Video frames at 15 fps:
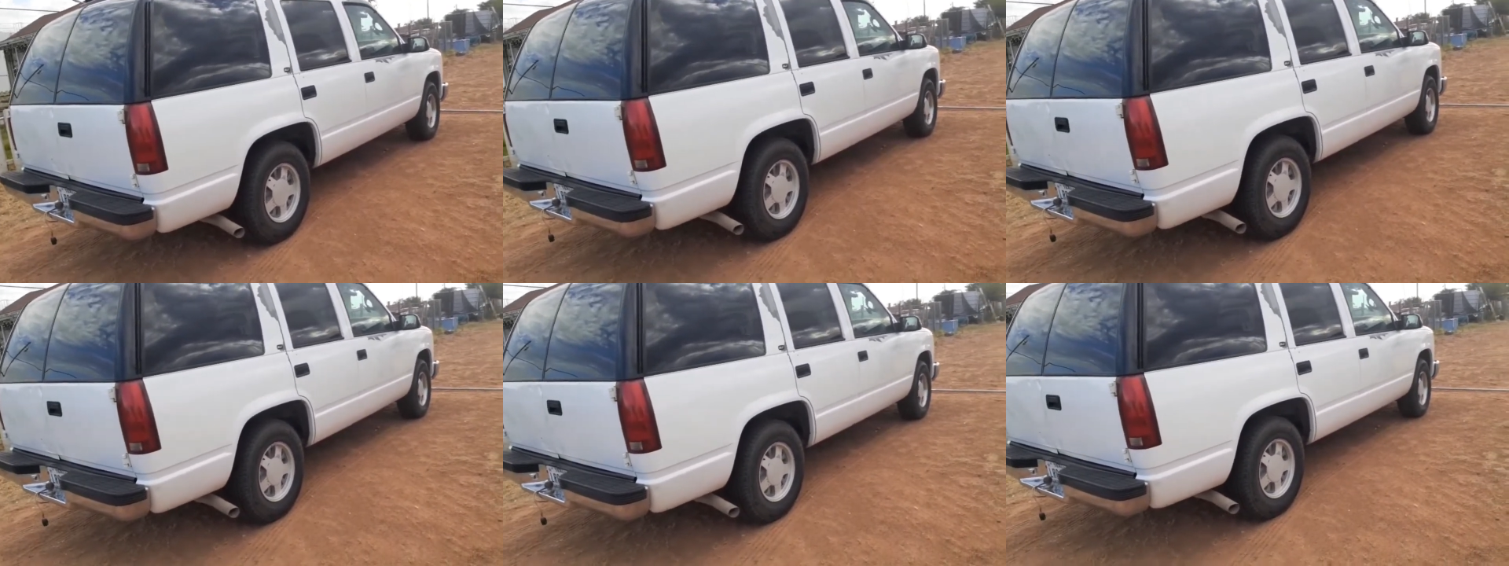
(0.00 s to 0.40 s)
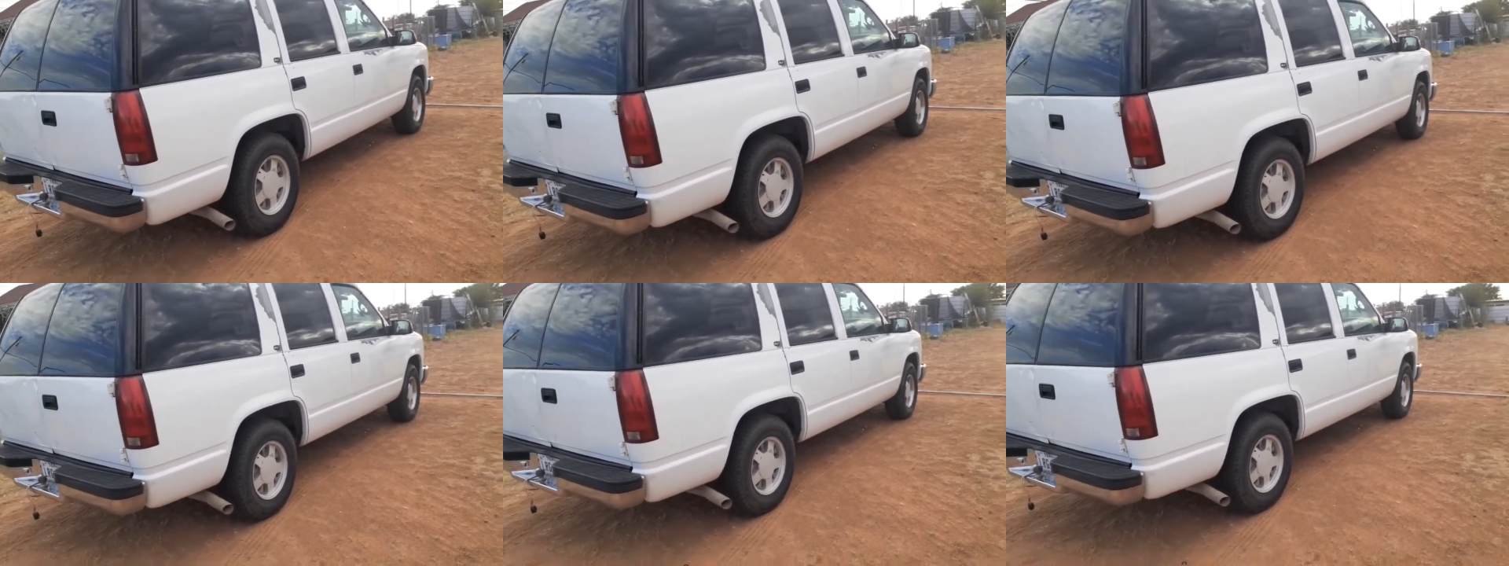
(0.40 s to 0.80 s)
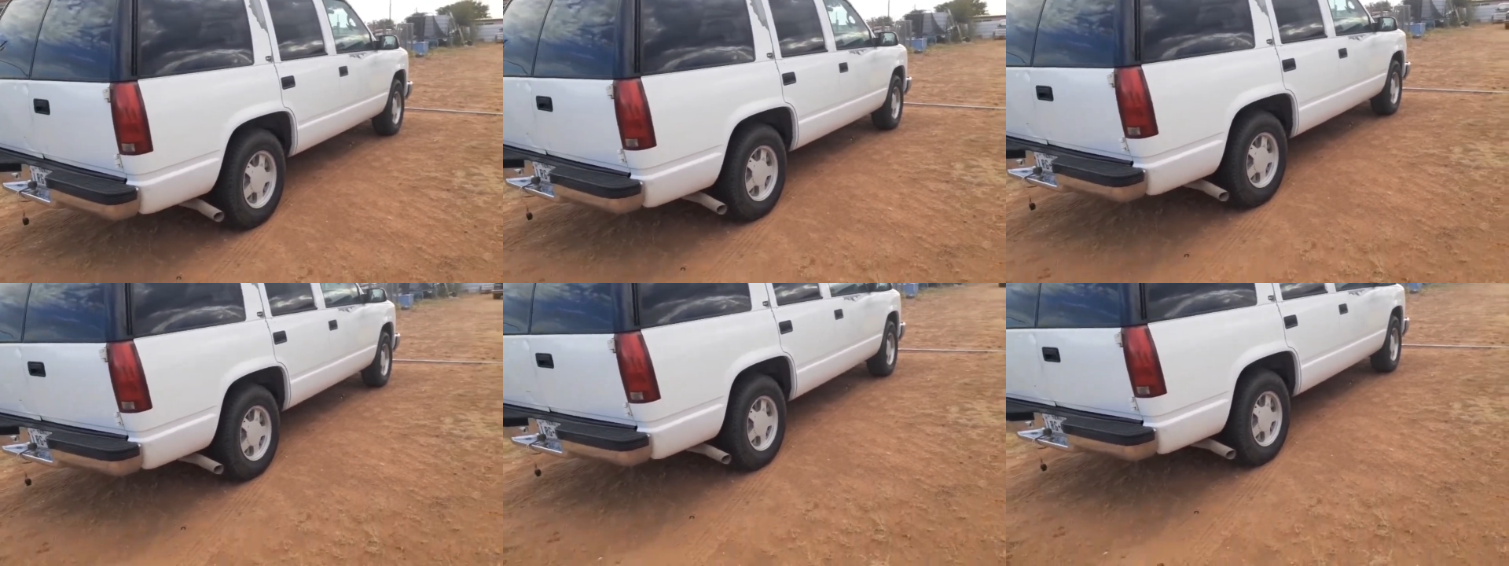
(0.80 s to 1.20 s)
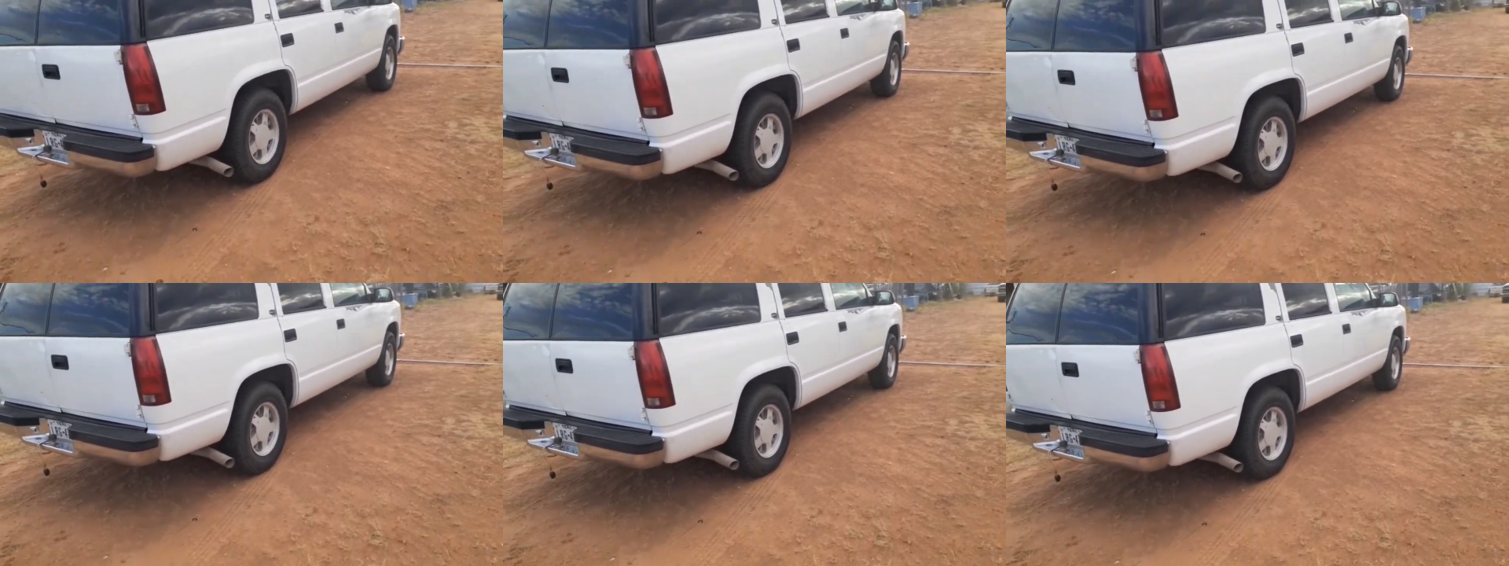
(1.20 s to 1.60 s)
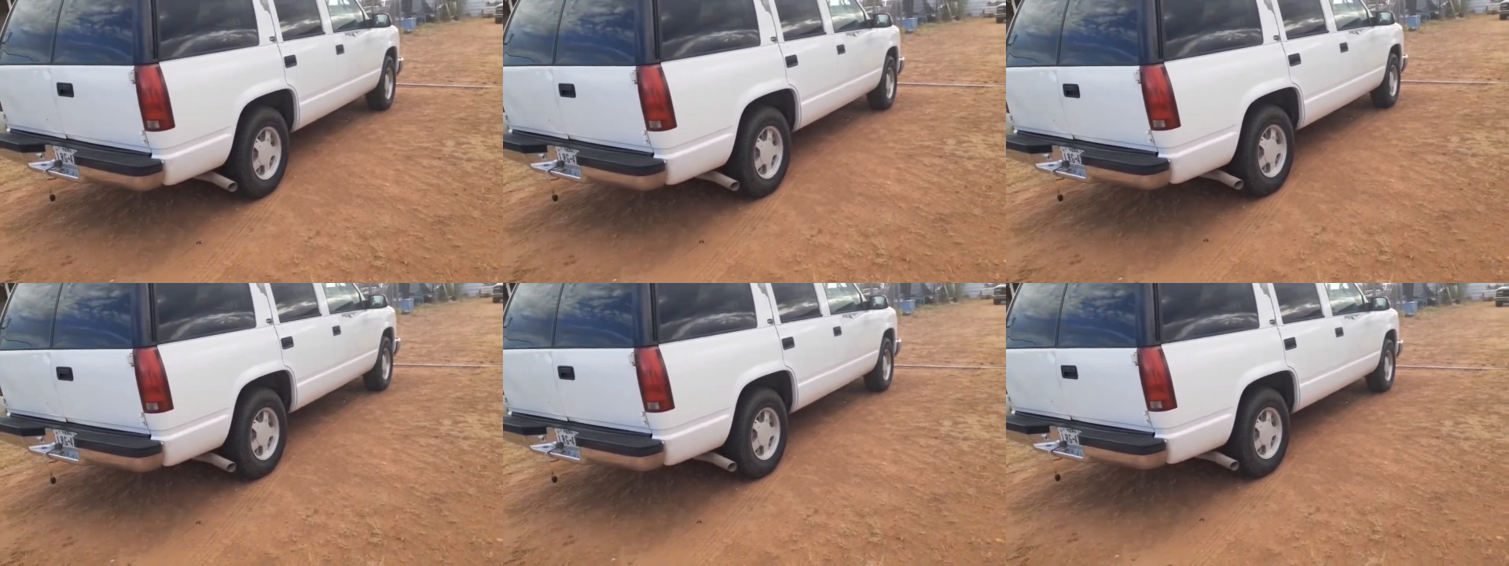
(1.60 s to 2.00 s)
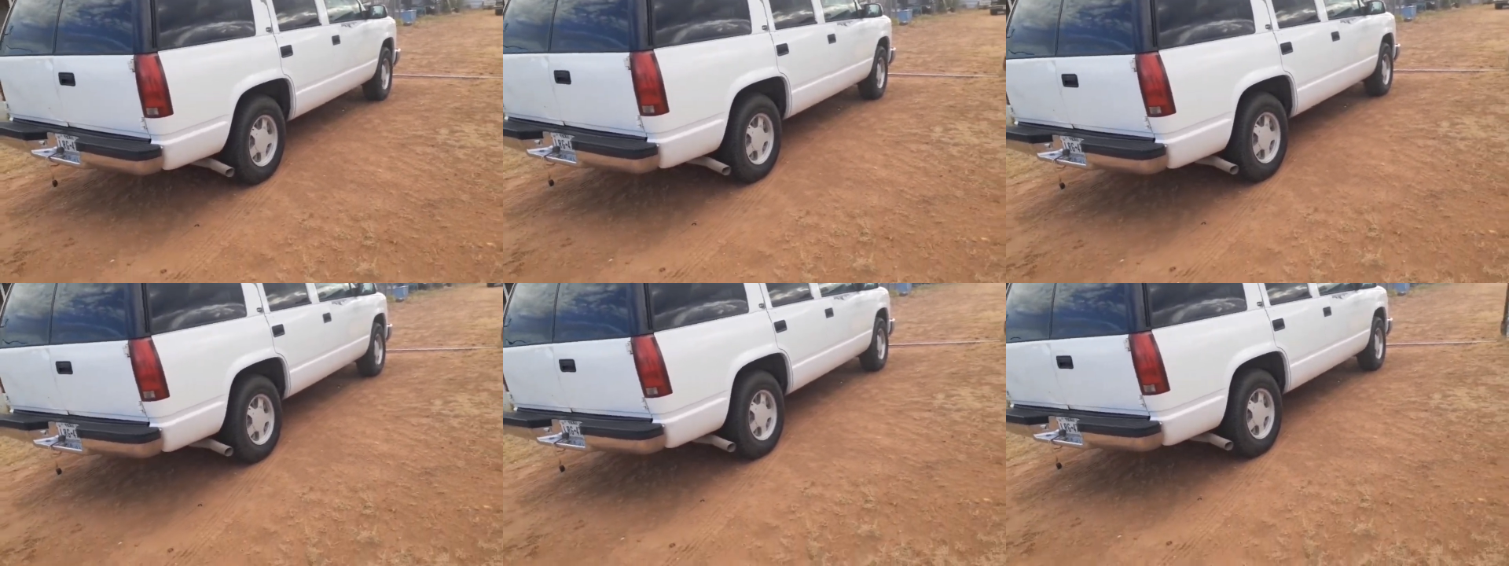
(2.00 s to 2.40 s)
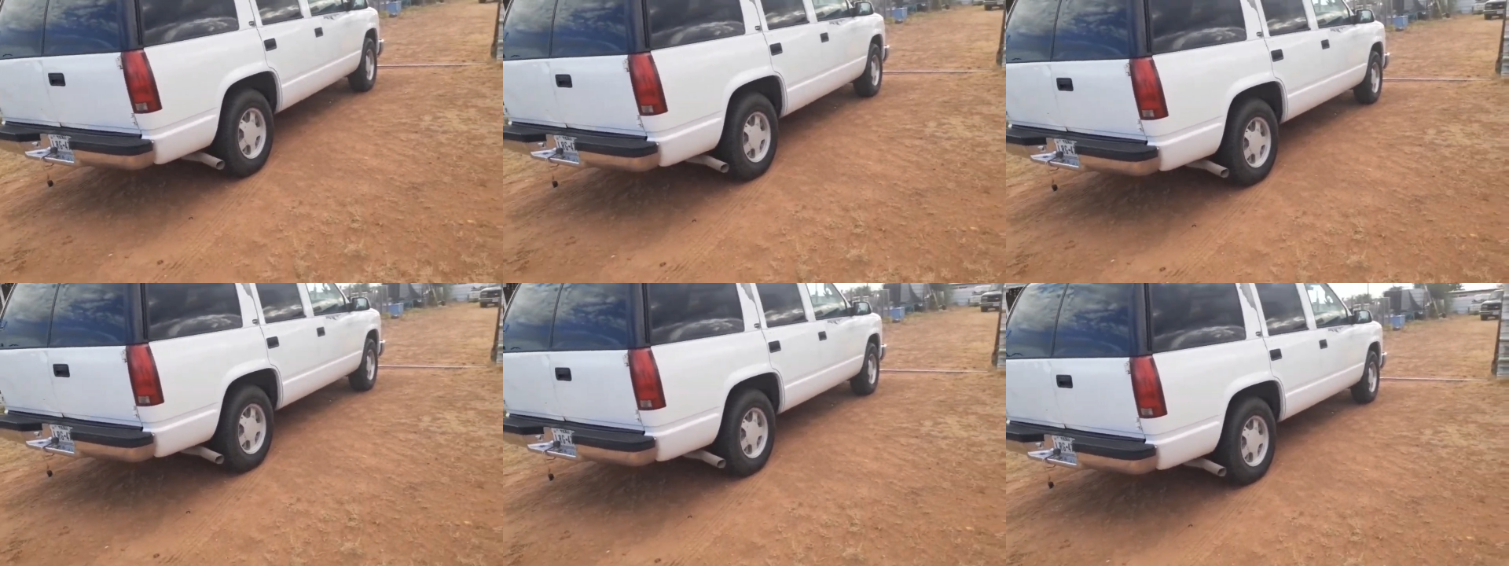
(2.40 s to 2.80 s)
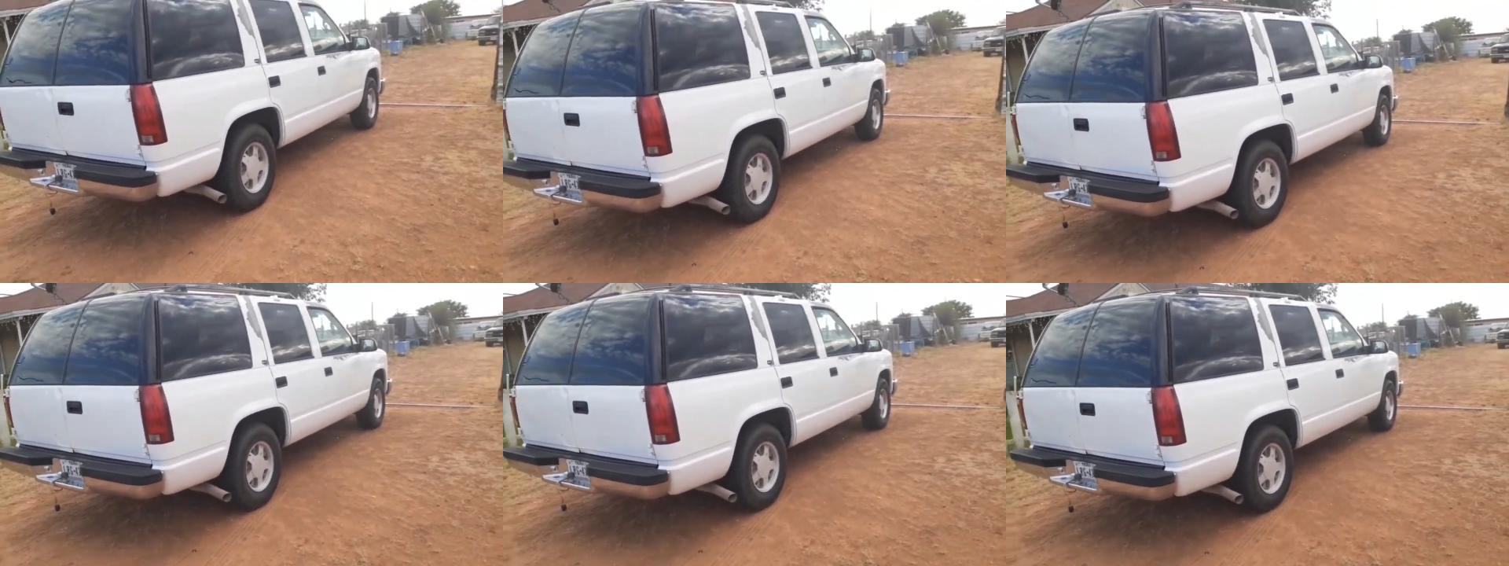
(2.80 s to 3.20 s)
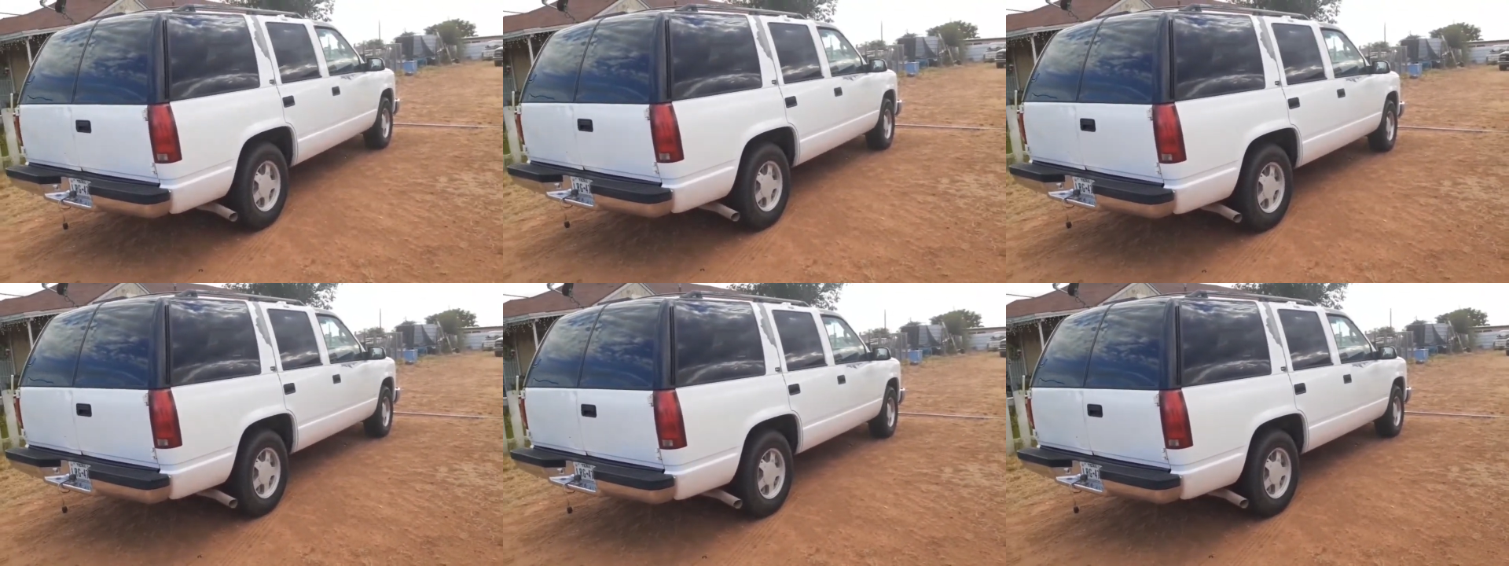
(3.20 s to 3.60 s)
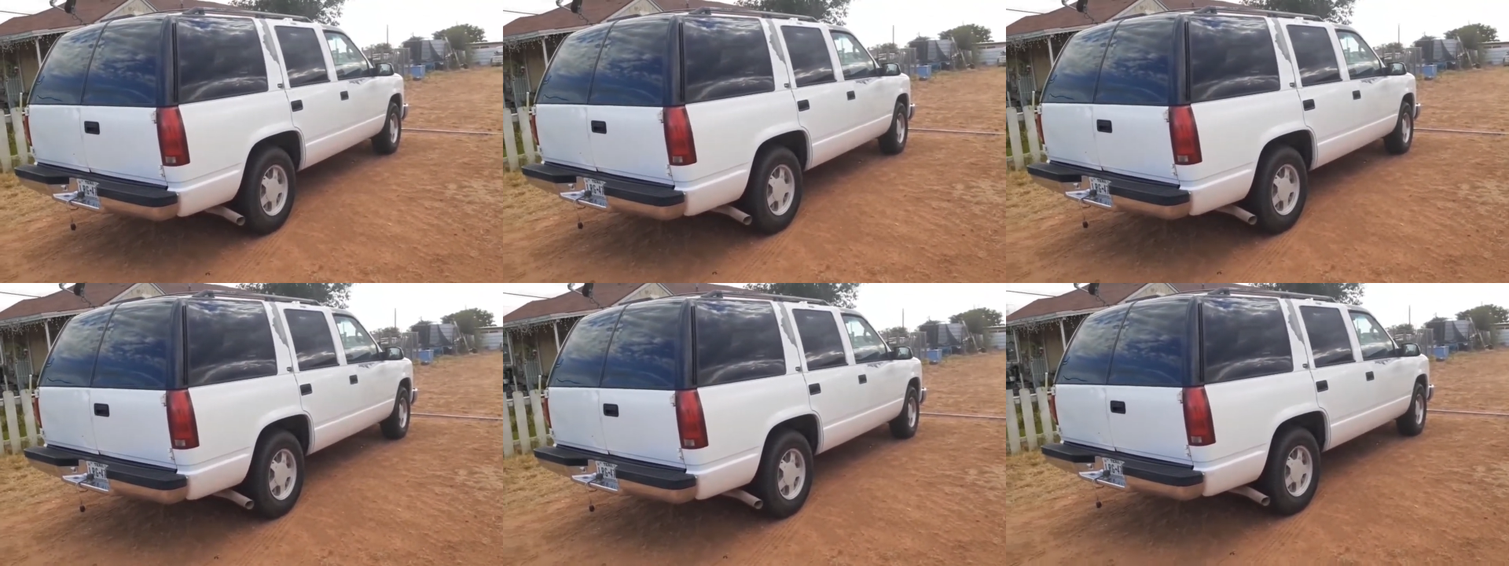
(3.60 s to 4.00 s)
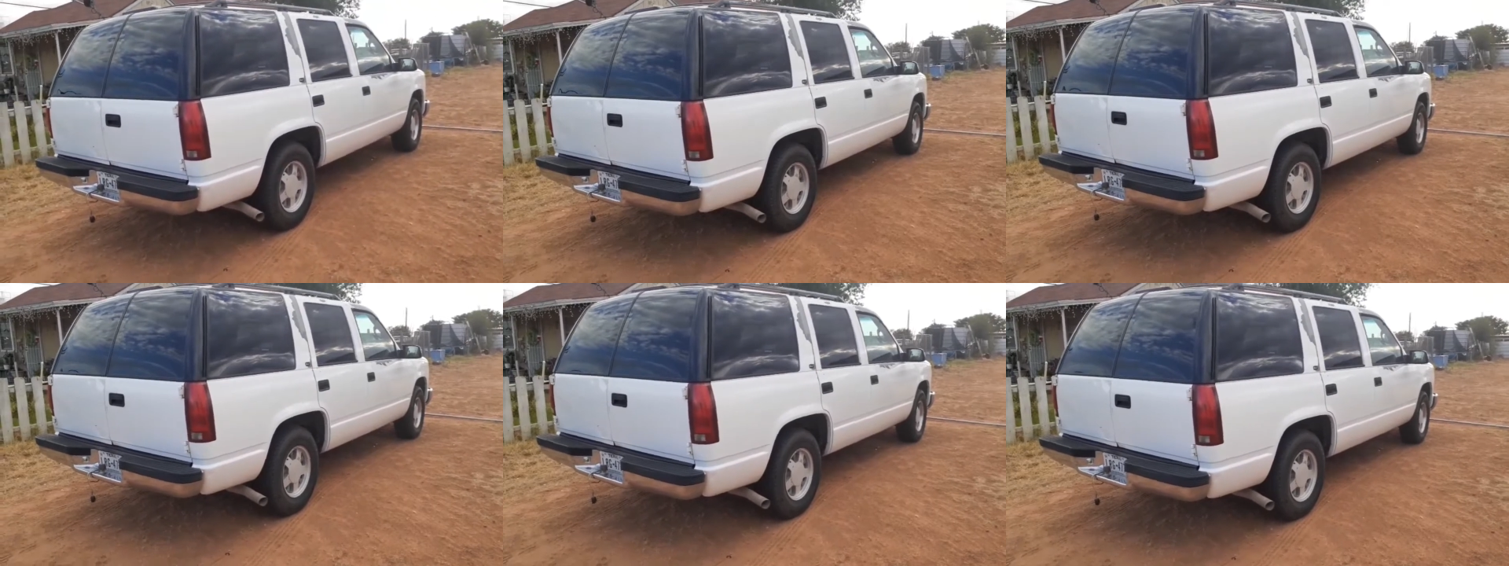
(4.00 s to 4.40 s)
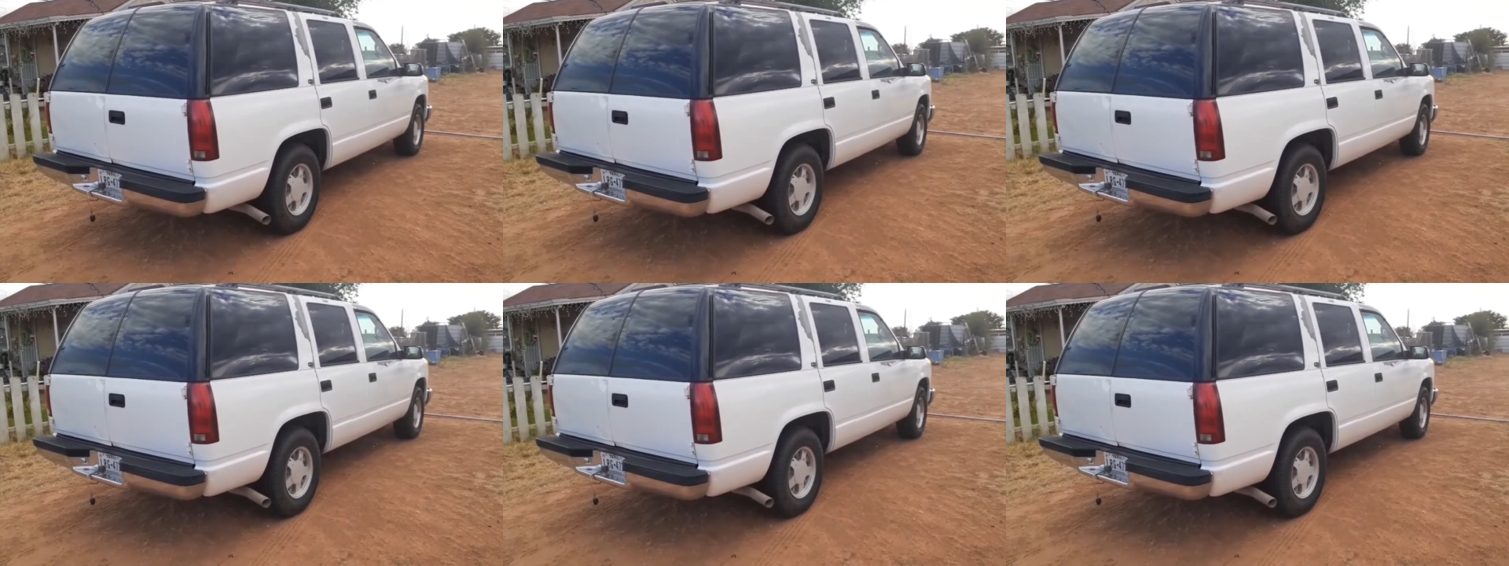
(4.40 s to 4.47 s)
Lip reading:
No face is visible, so there are no lips to read.